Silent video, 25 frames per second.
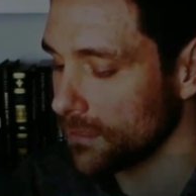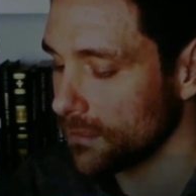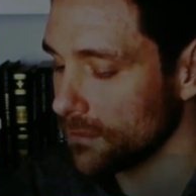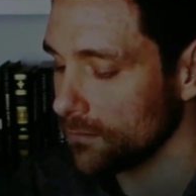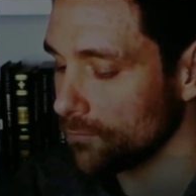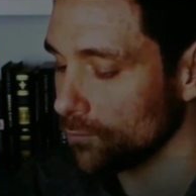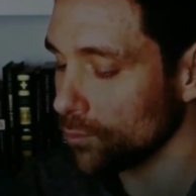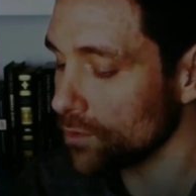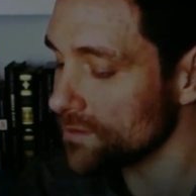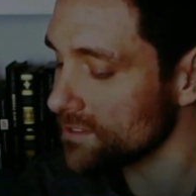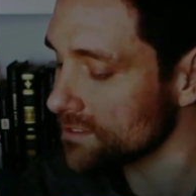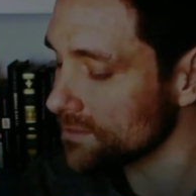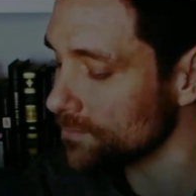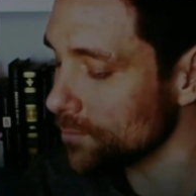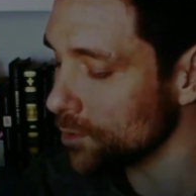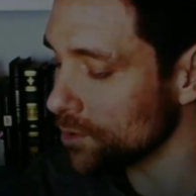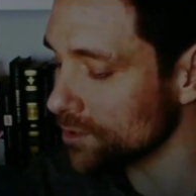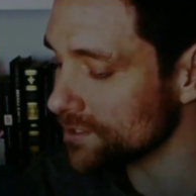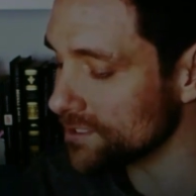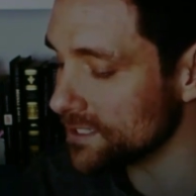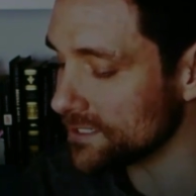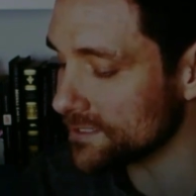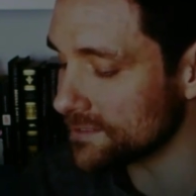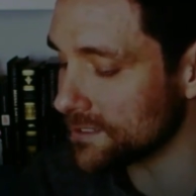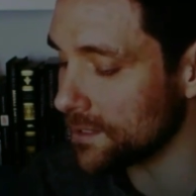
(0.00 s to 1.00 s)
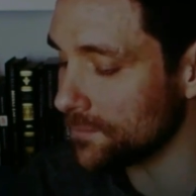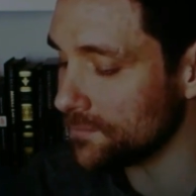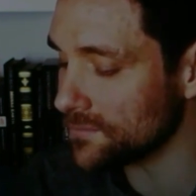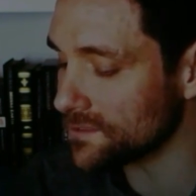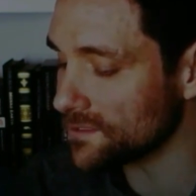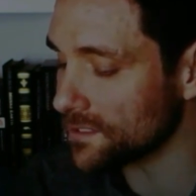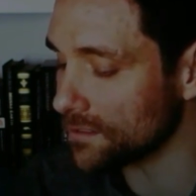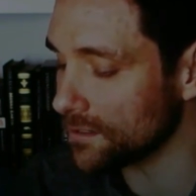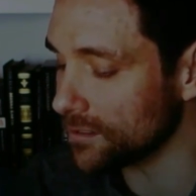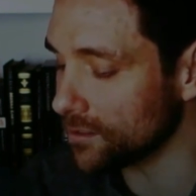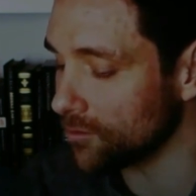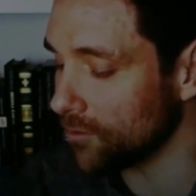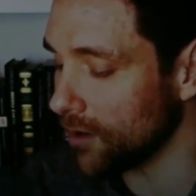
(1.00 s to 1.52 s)
Once more she slumps
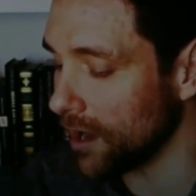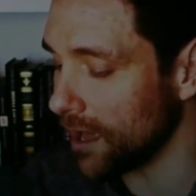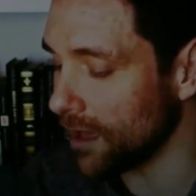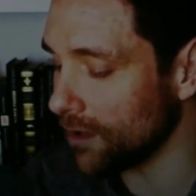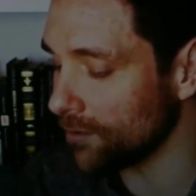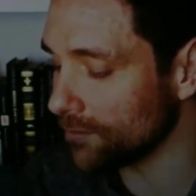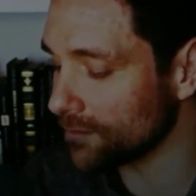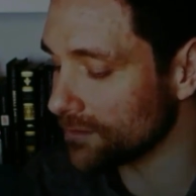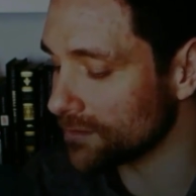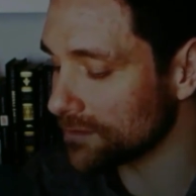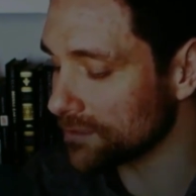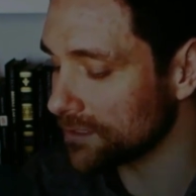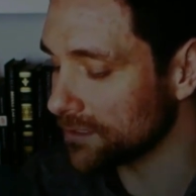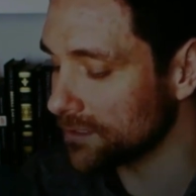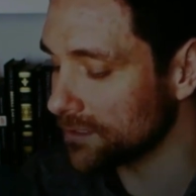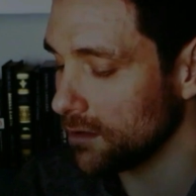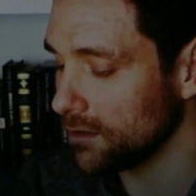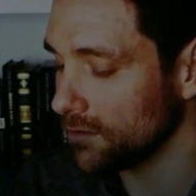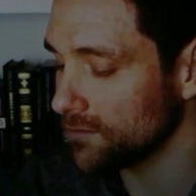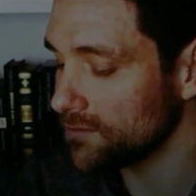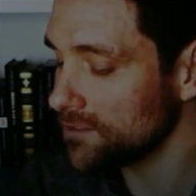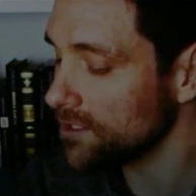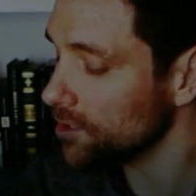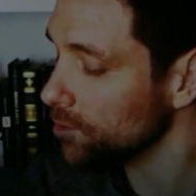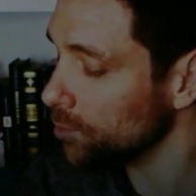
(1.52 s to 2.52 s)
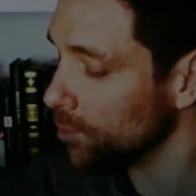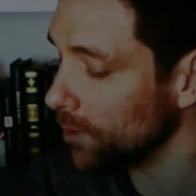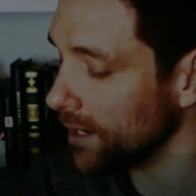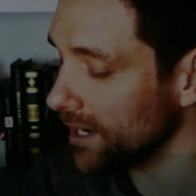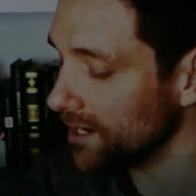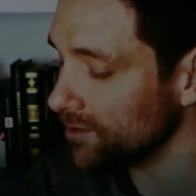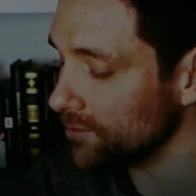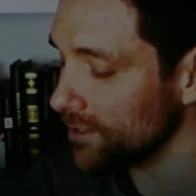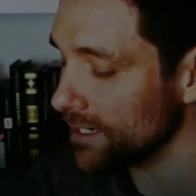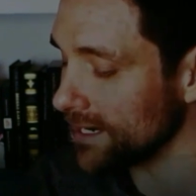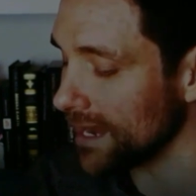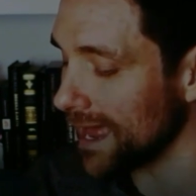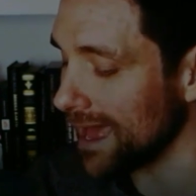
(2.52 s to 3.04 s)
to the ground, too
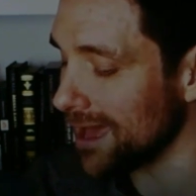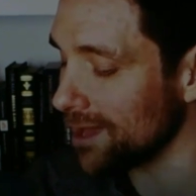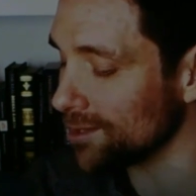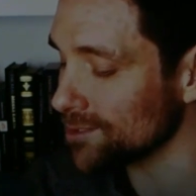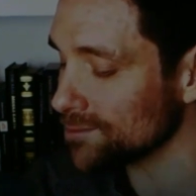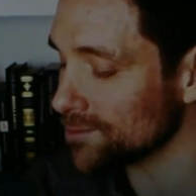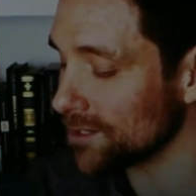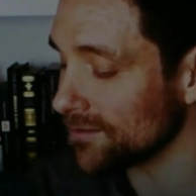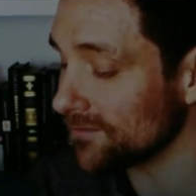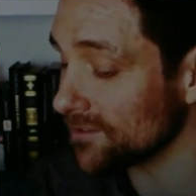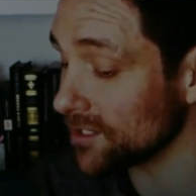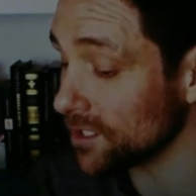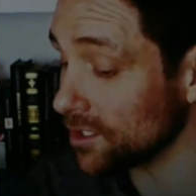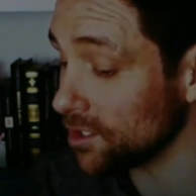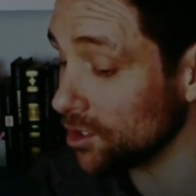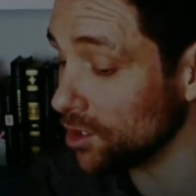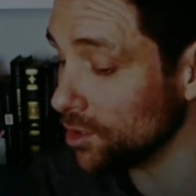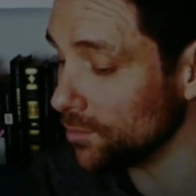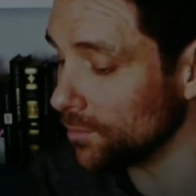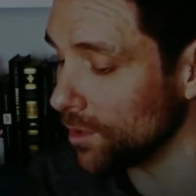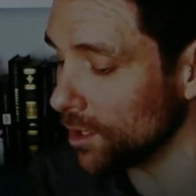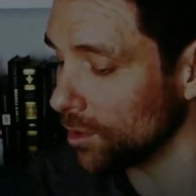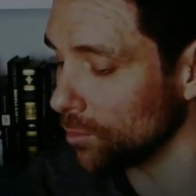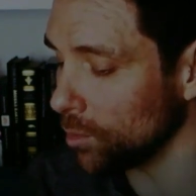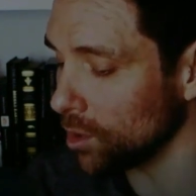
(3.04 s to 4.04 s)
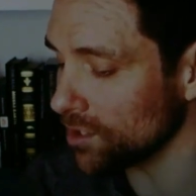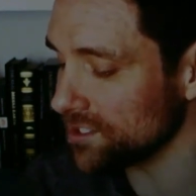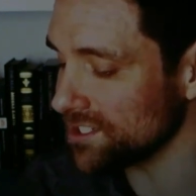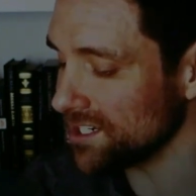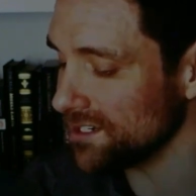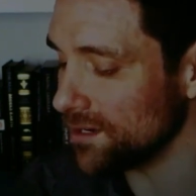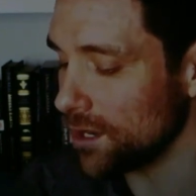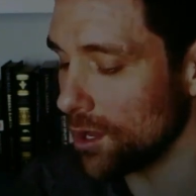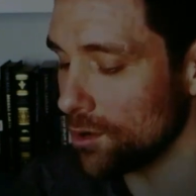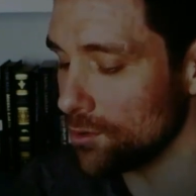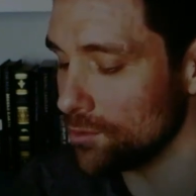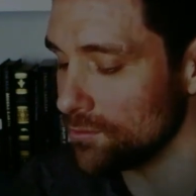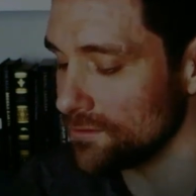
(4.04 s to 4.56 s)
weary now to even humour what she
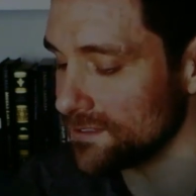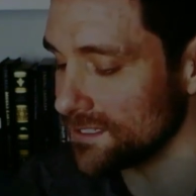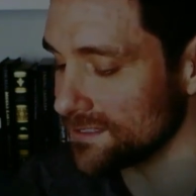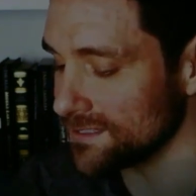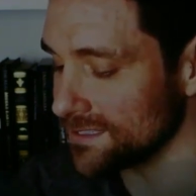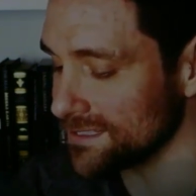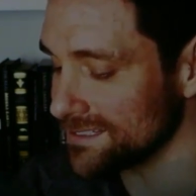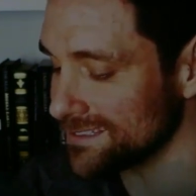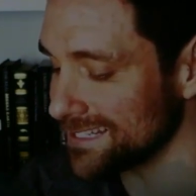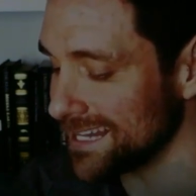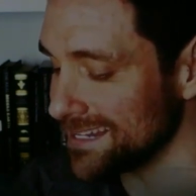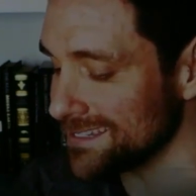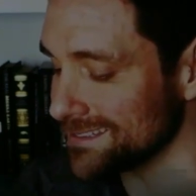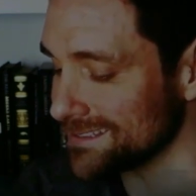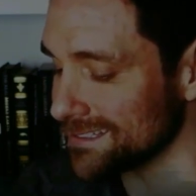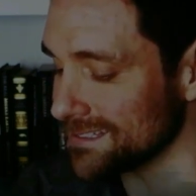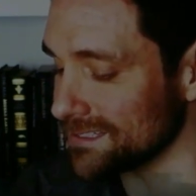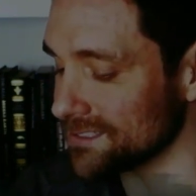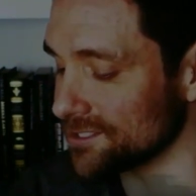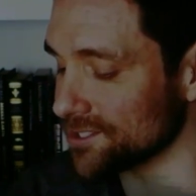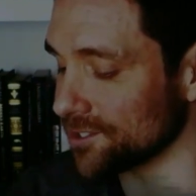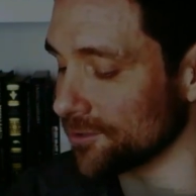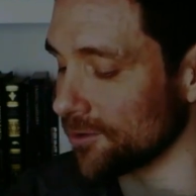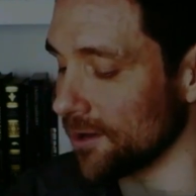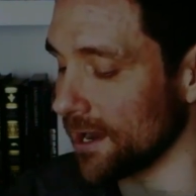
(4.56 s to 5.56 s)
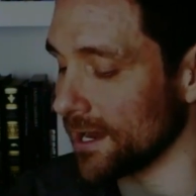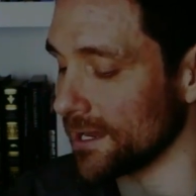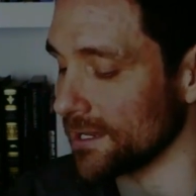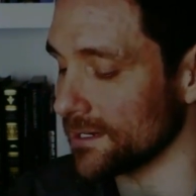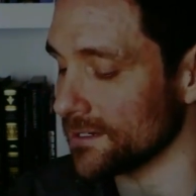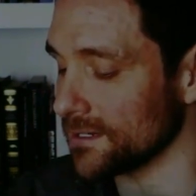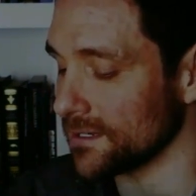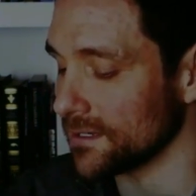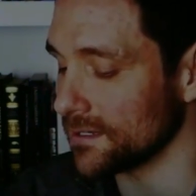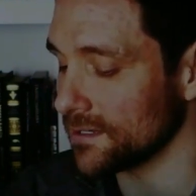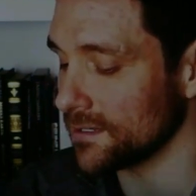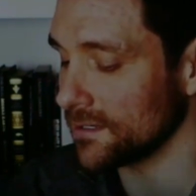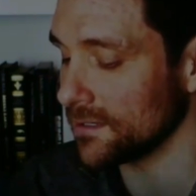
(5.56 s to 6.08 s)
knows is a senseless charade,
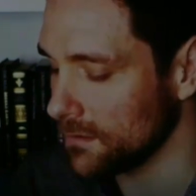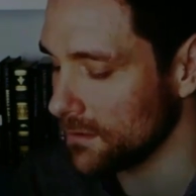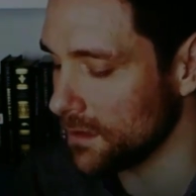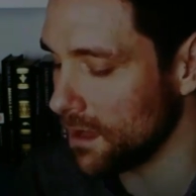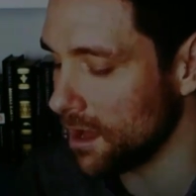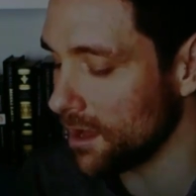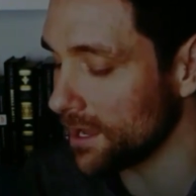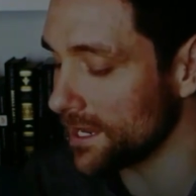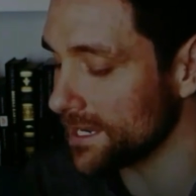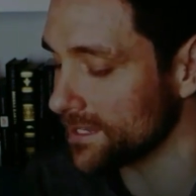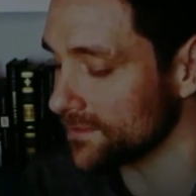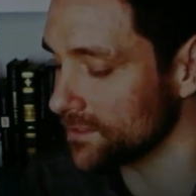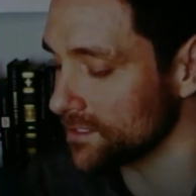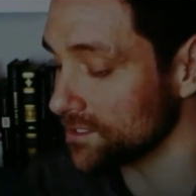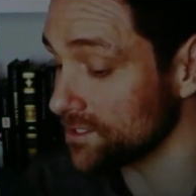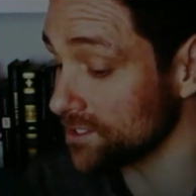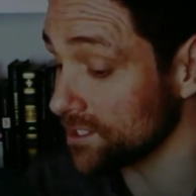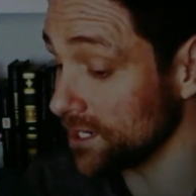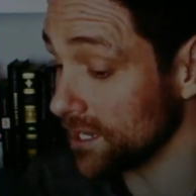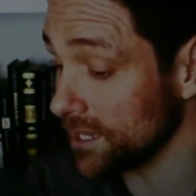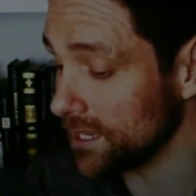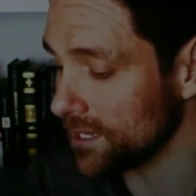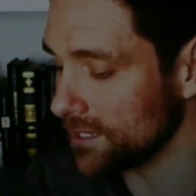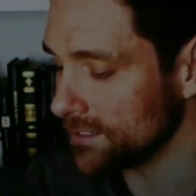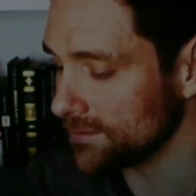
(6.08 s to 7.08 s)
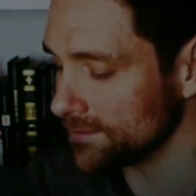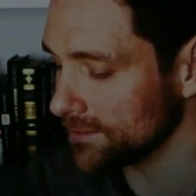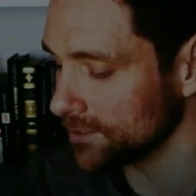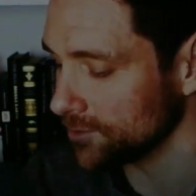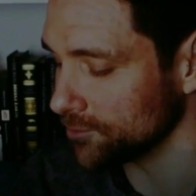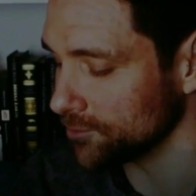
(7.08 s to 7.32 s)
eyeing the shears and